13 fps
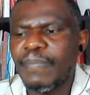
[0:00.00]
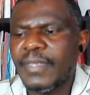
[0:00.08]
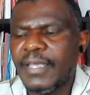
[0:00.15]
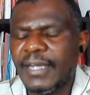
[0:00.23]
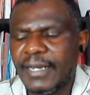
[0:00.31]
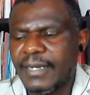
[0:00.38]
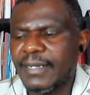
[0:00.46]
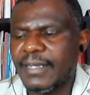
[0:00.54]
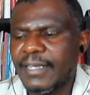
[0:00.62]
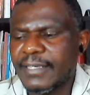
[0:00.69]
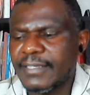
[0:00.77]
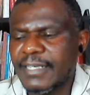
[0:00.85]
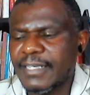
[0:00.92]
take another
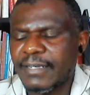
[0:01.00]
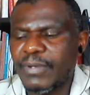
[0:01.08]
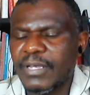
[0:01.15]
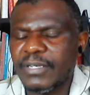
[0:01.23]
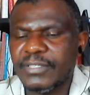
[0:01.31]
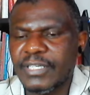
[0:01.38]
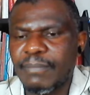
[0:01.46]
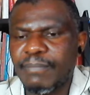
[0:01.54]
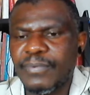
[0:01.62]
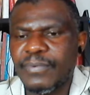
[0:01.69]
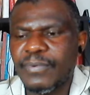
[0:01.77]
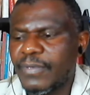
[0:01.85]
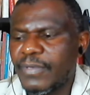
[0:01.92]
example.